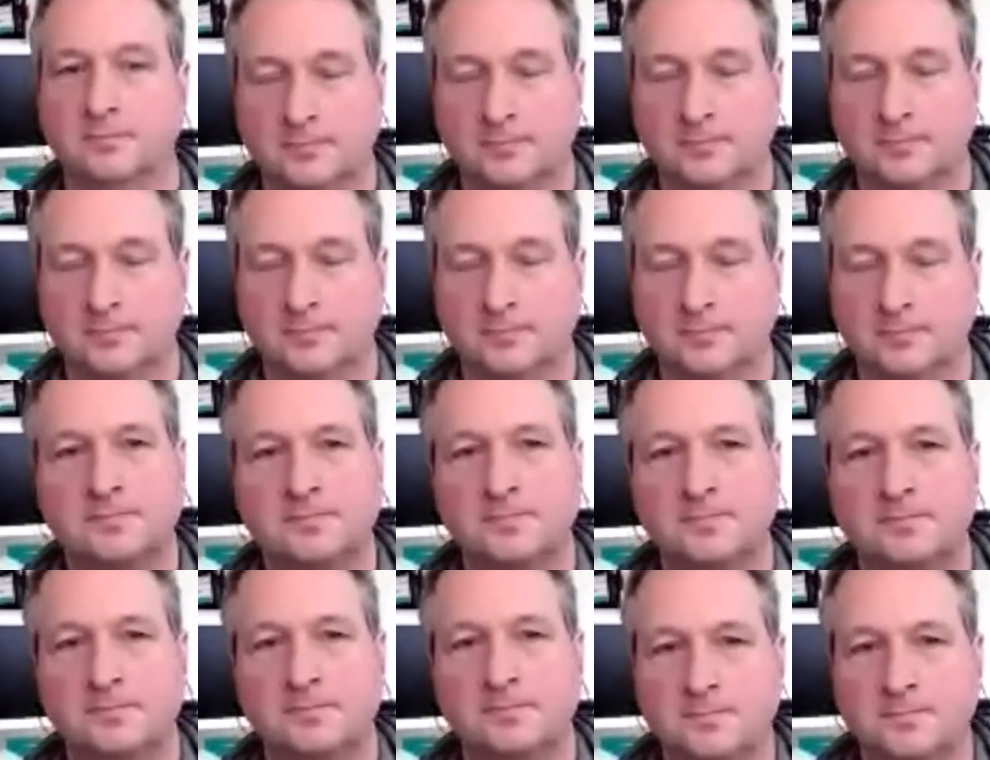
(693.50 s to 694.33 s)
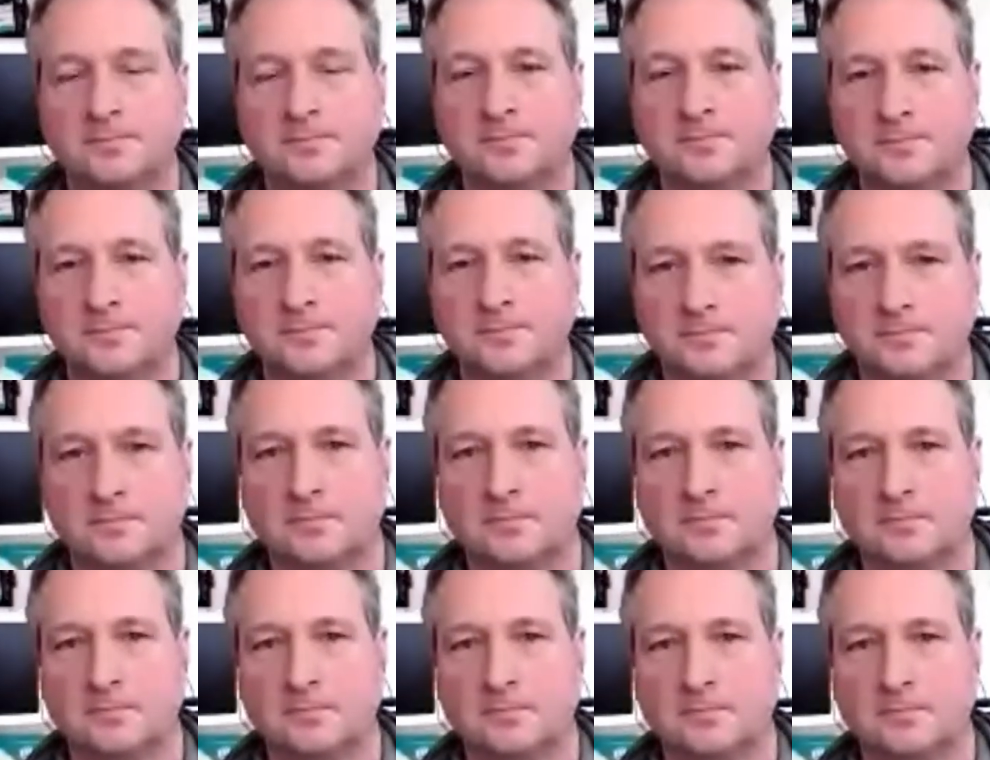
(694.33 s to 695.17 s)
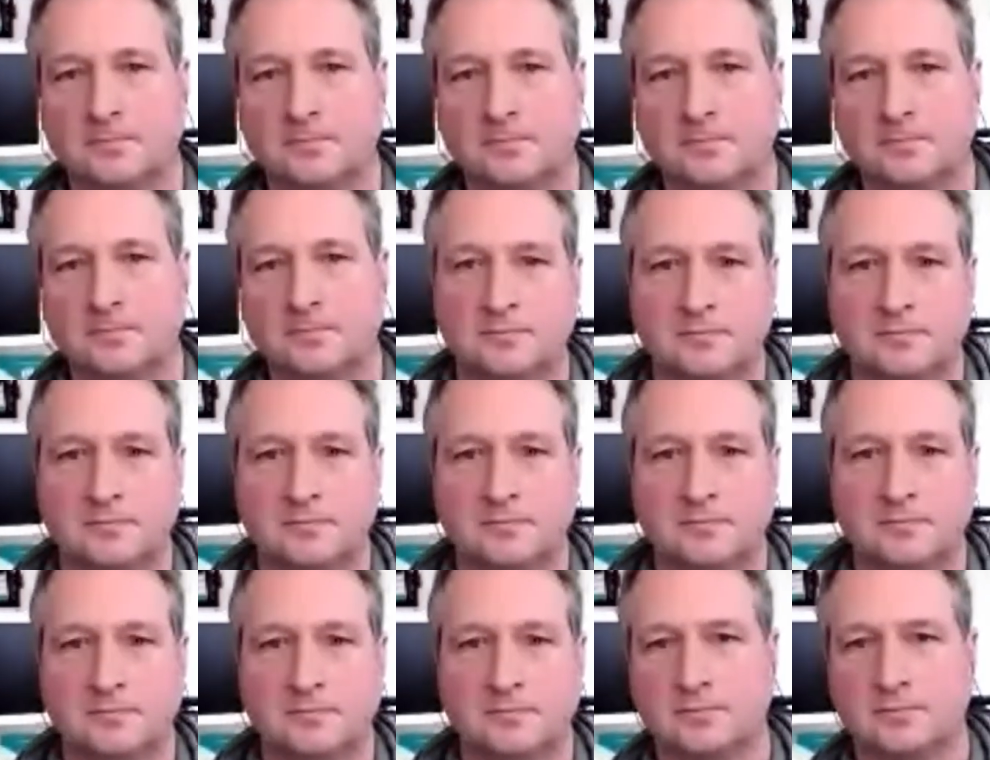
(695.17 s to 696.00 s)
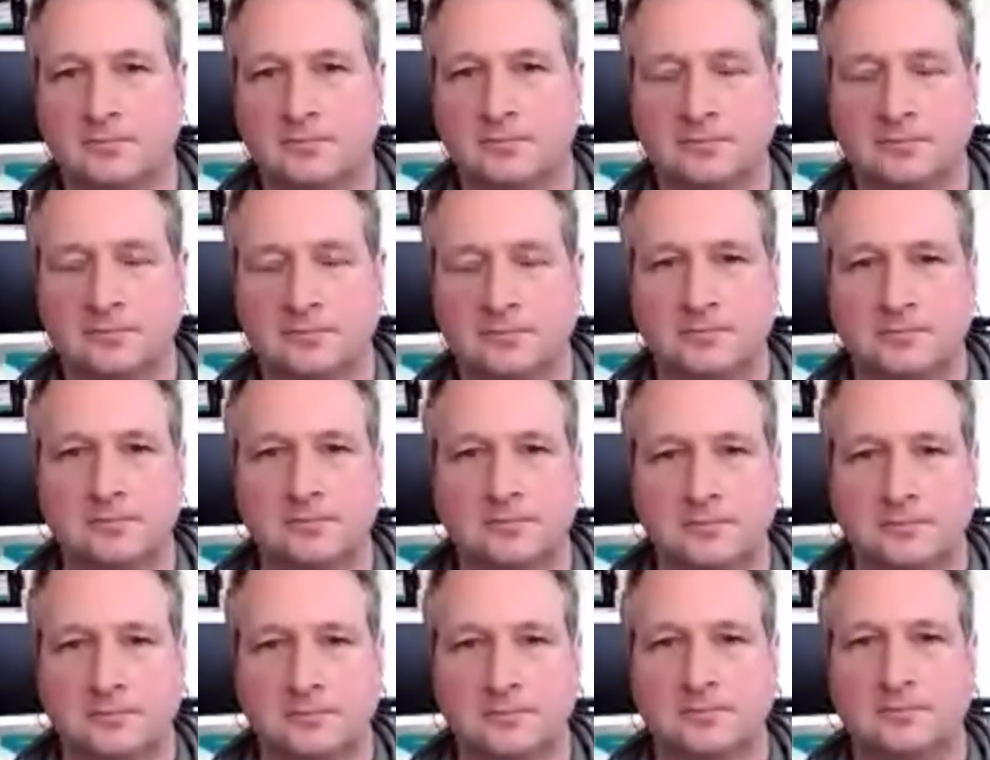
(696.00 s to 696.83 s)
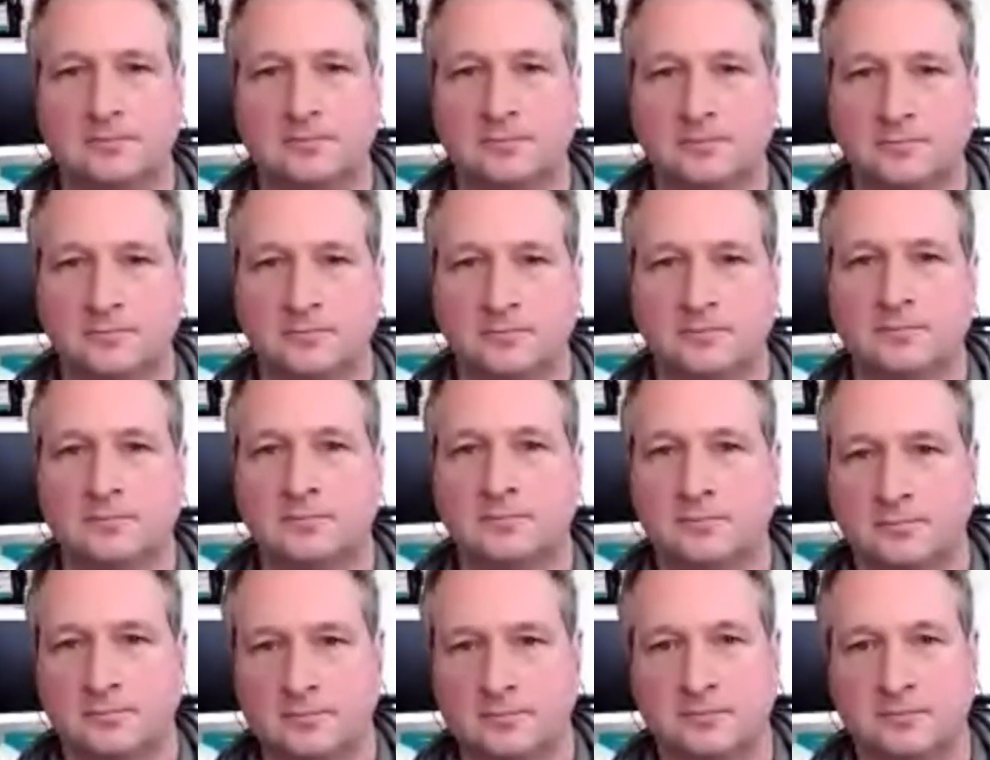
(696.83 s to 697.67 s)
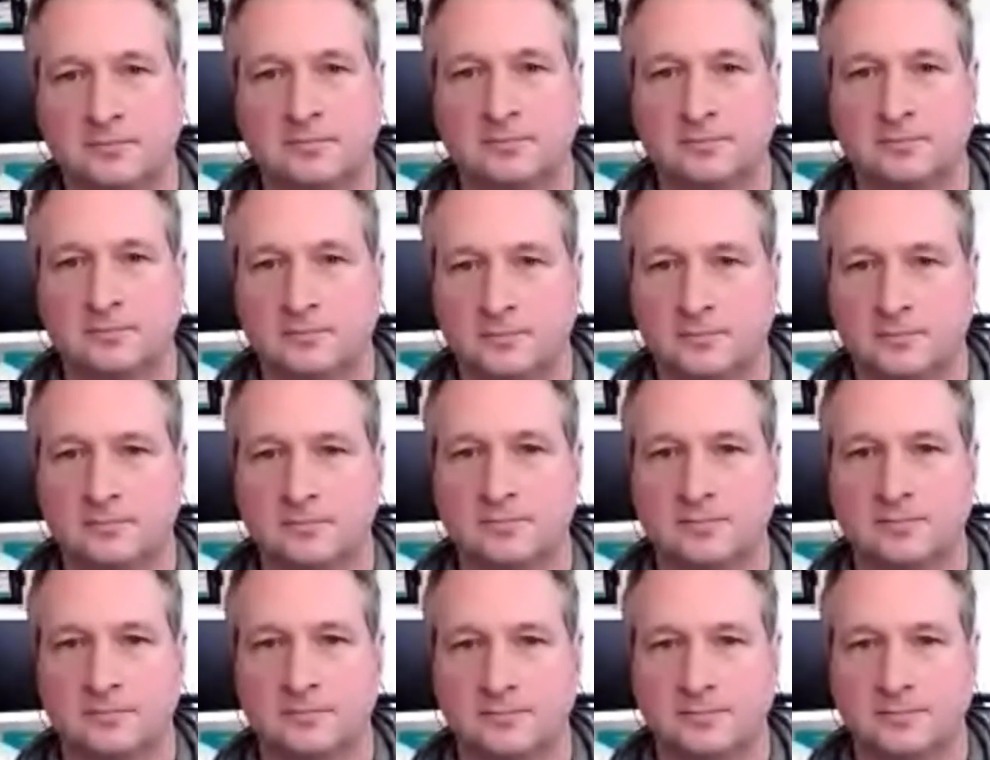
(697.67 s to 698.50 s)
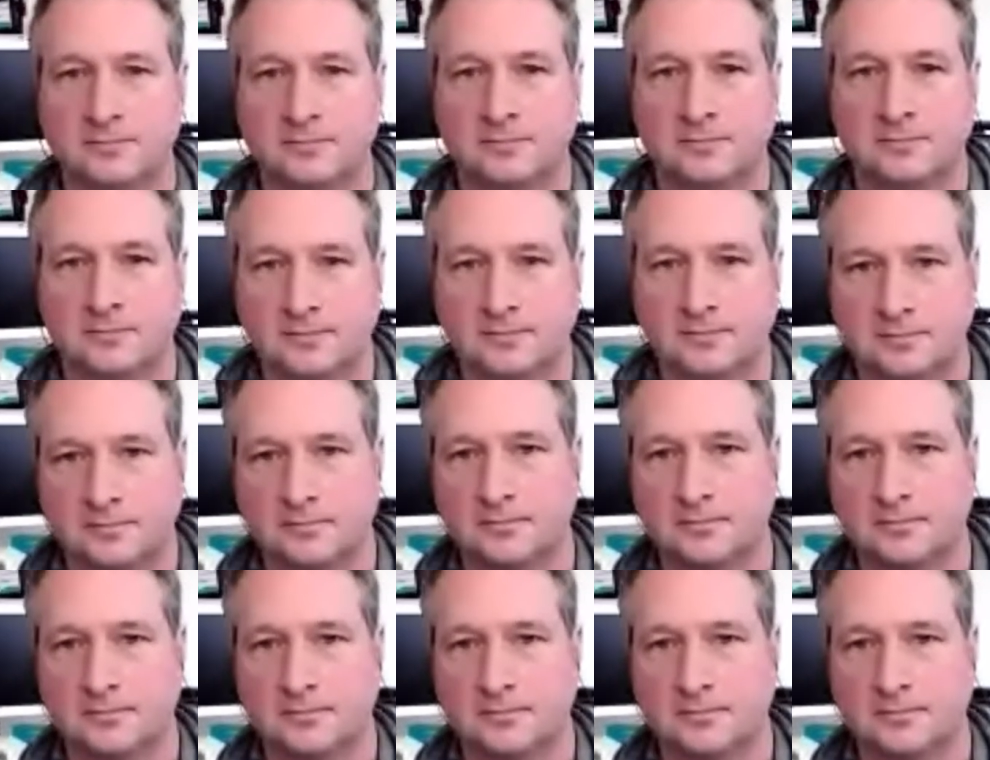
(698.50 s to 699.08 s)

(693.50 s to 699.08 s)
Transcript: This person isn't speaking.